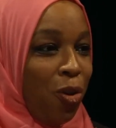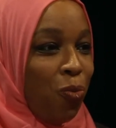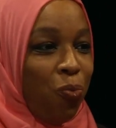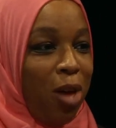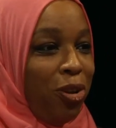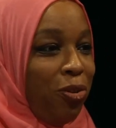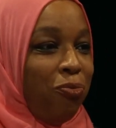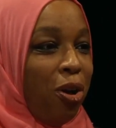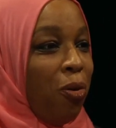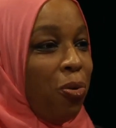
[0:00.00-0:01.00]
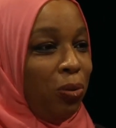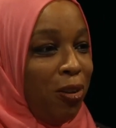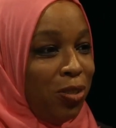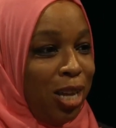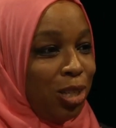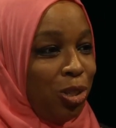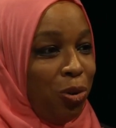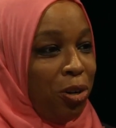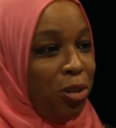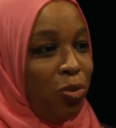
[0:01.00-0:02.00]
Whether you know who lives next
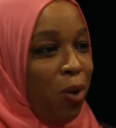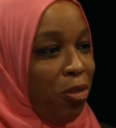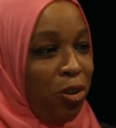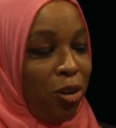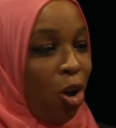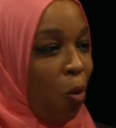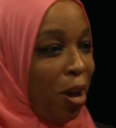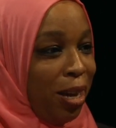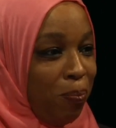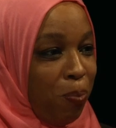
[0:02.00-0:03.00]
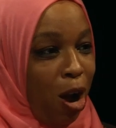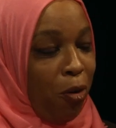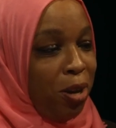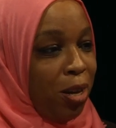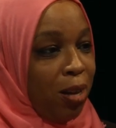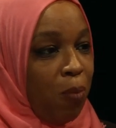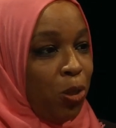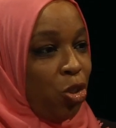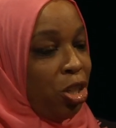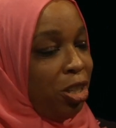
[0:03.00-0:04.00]
door to you, whether you're going and borrowing a cup of
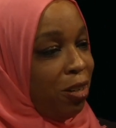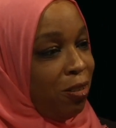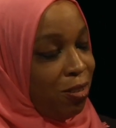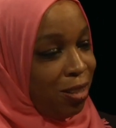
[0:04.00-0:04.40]
sugar,